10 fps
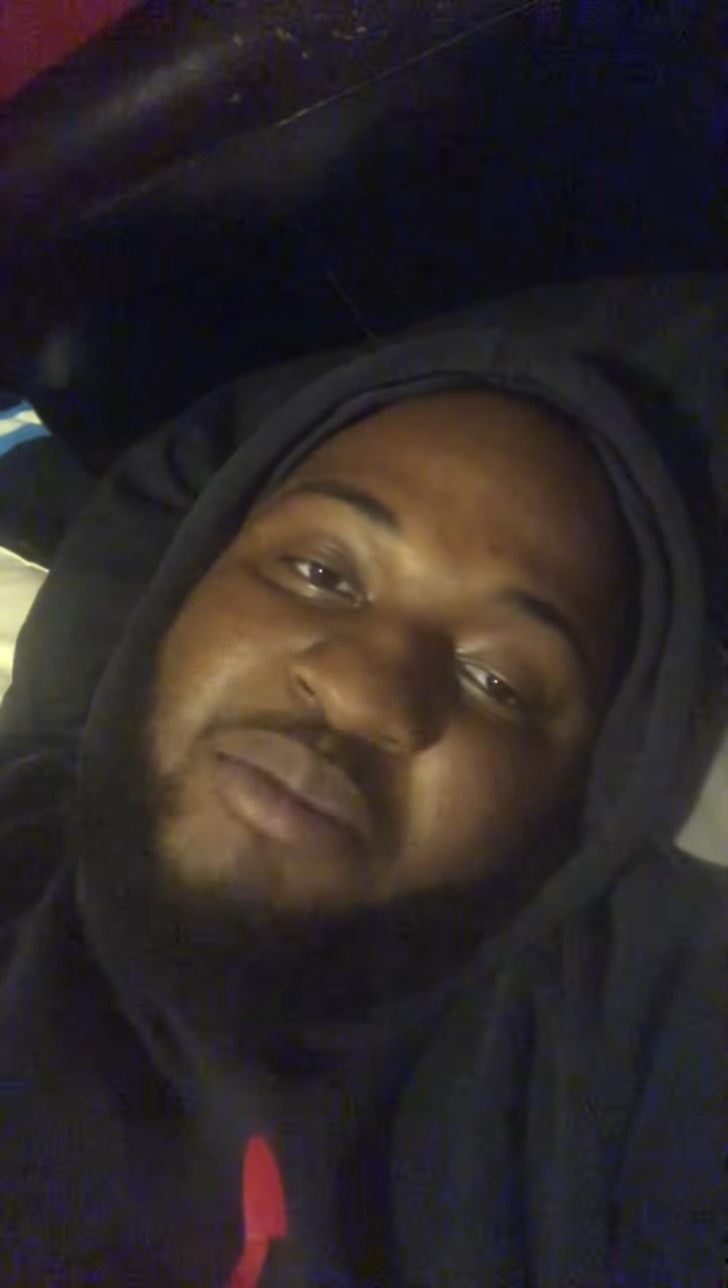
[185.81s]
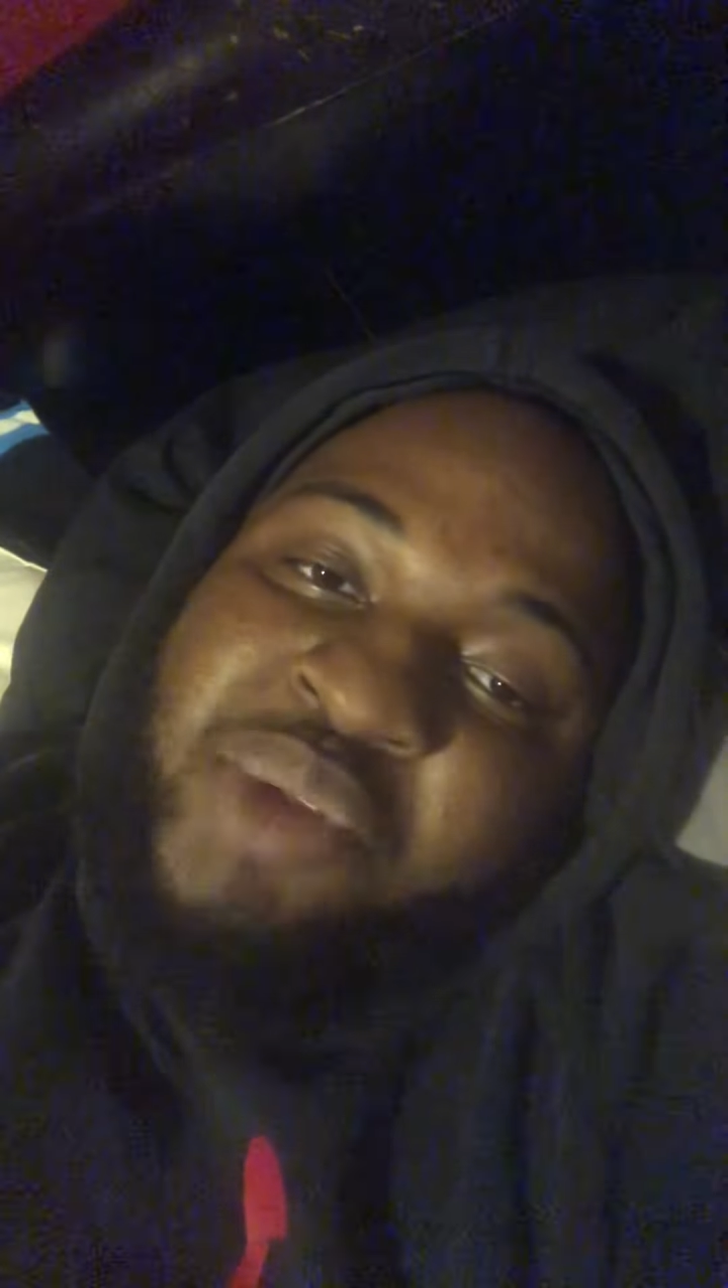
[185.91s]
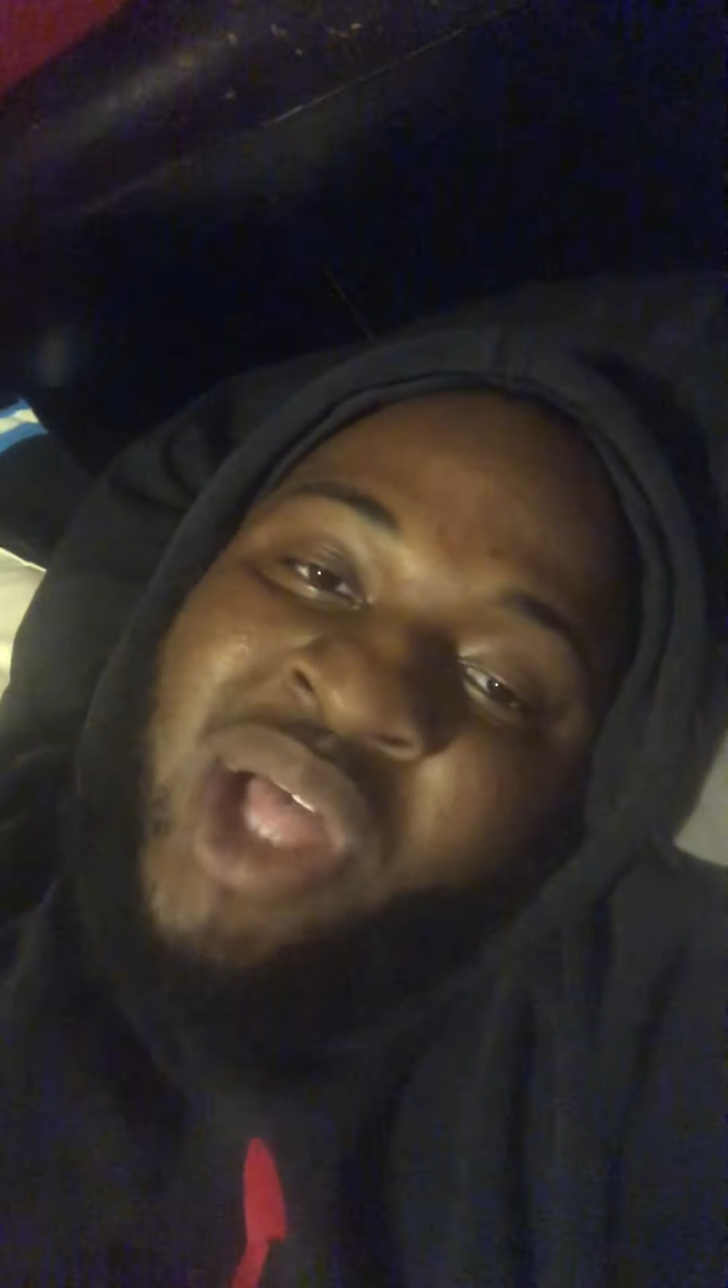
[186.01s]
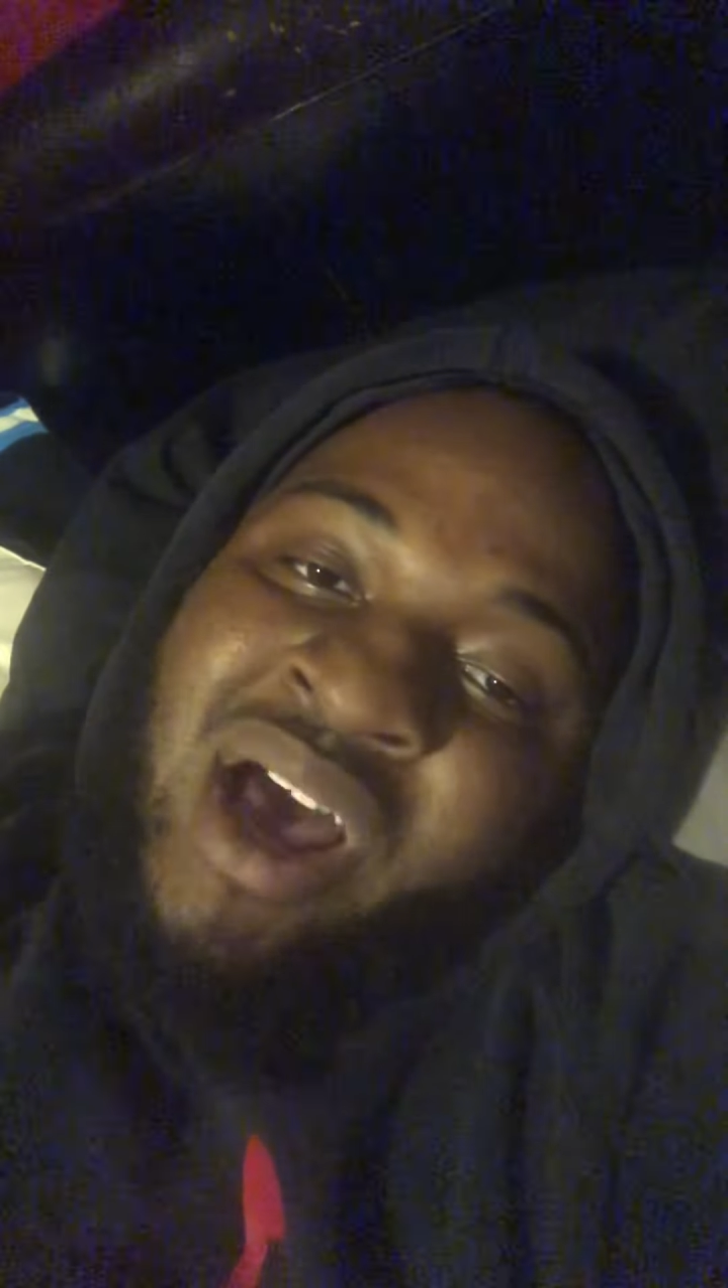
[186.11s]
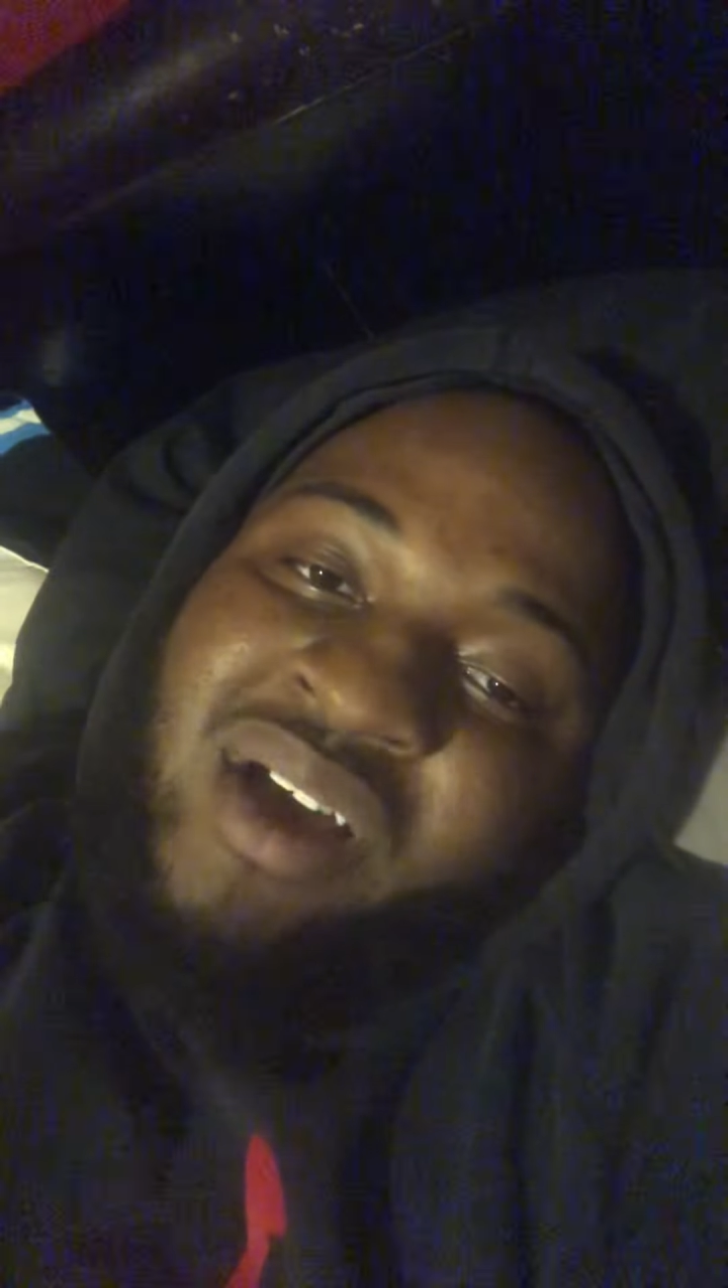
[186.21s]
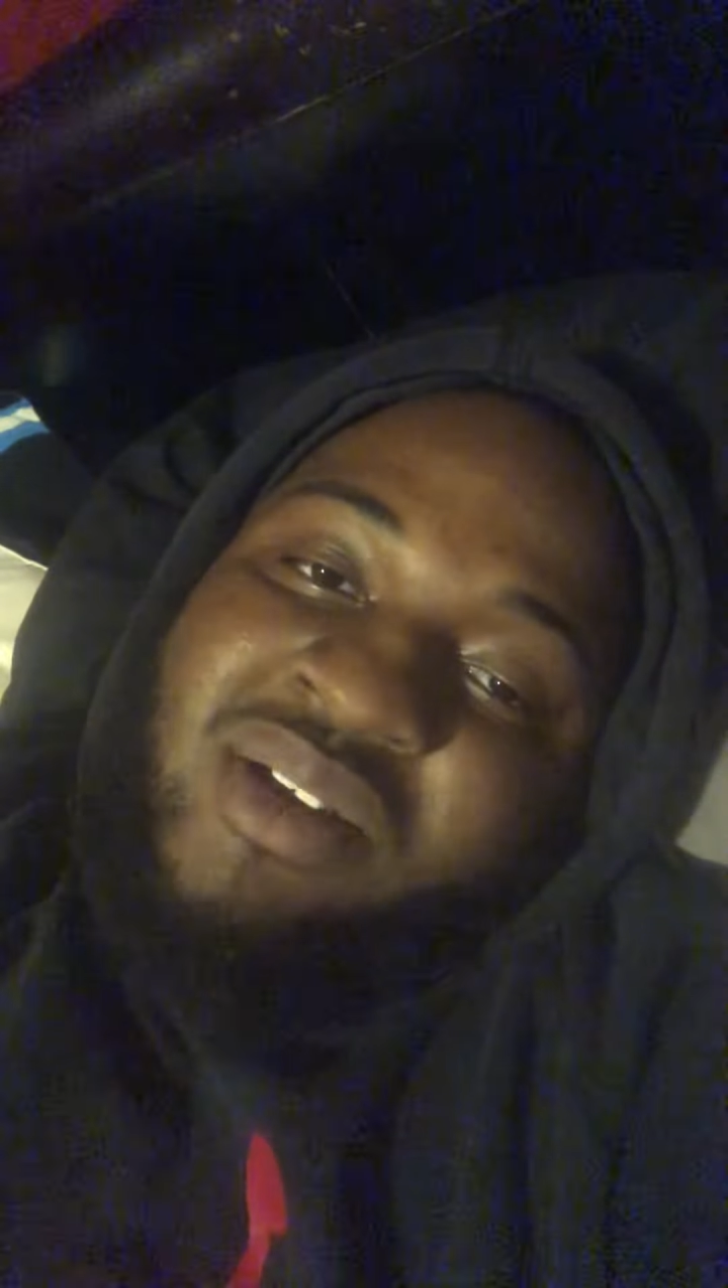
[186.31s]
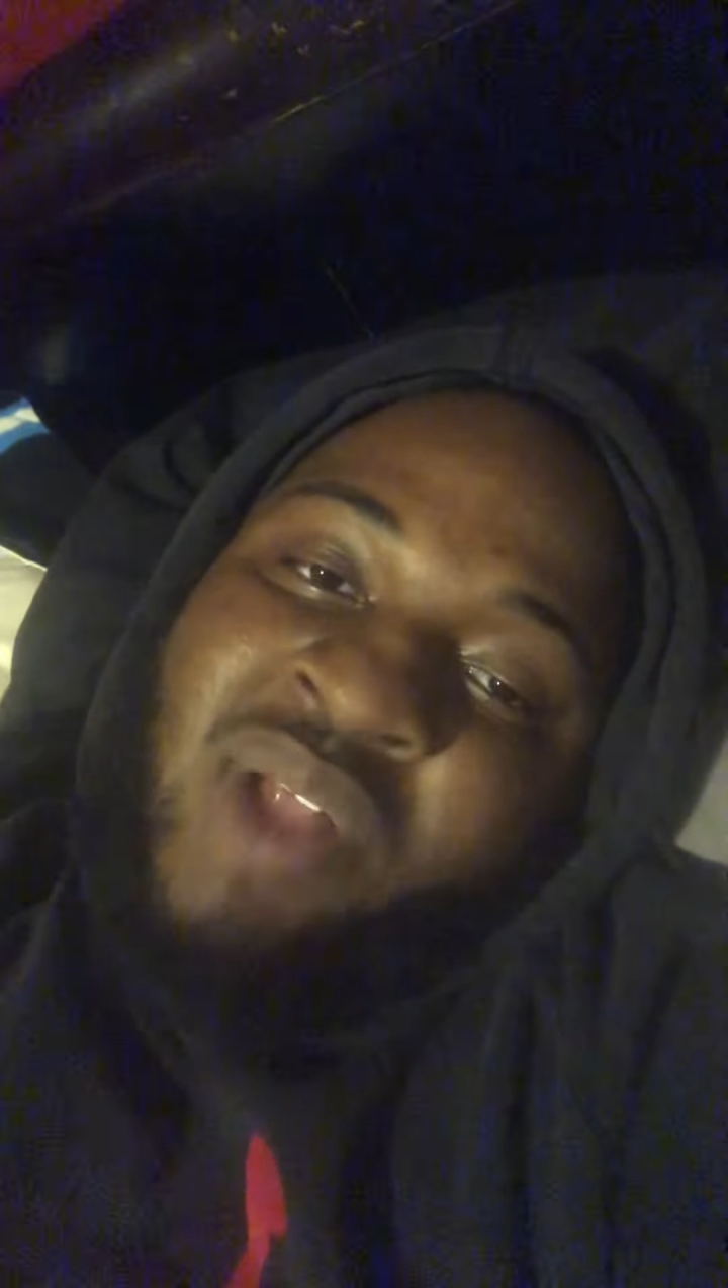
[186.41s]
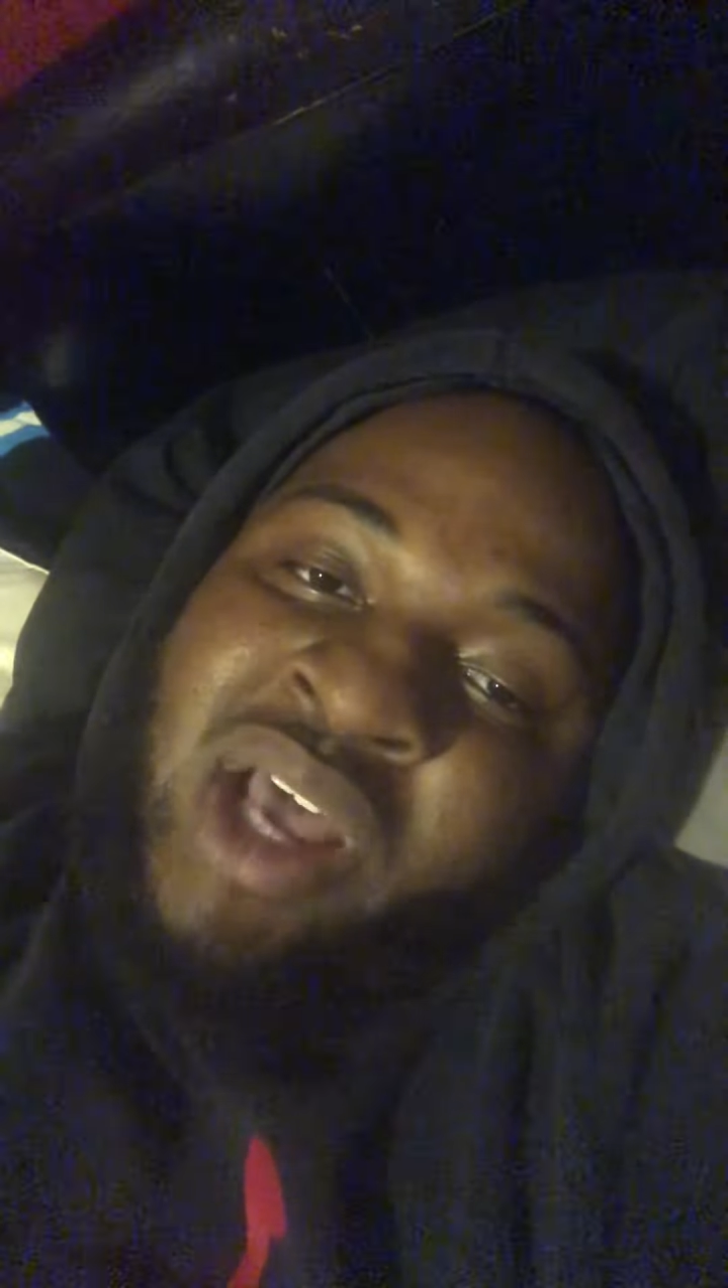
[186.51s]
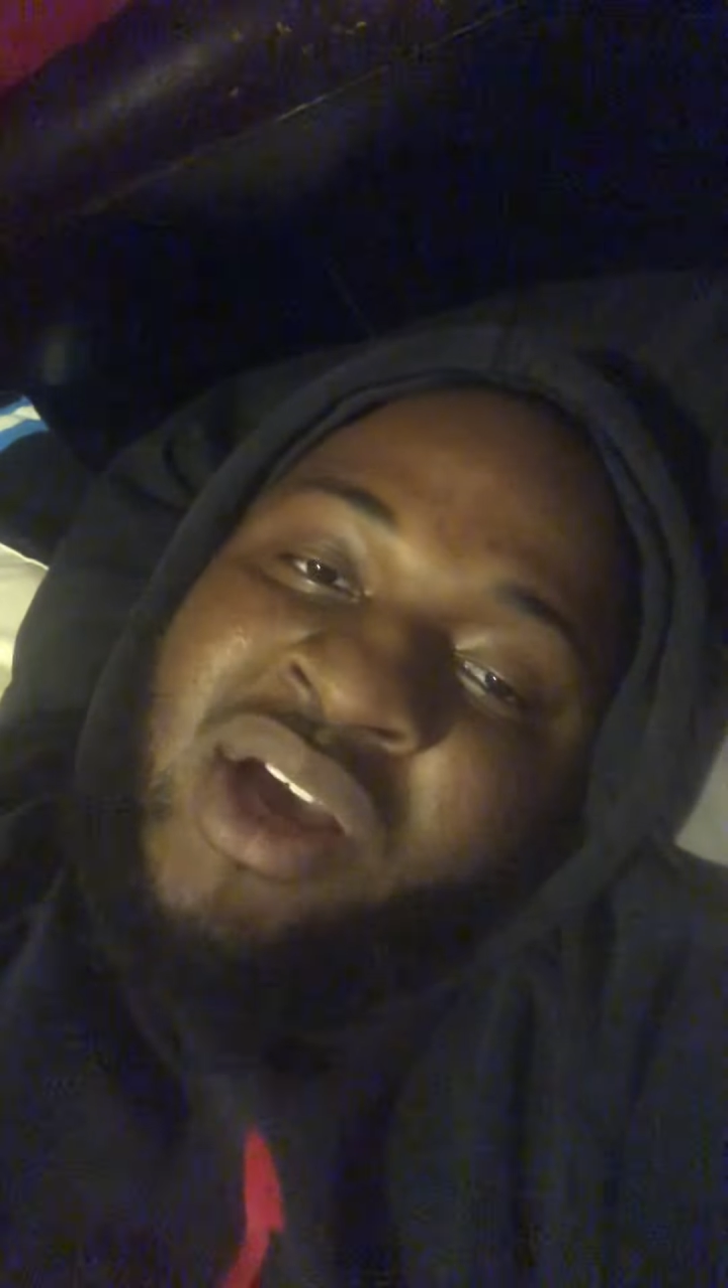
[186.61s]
Black, it's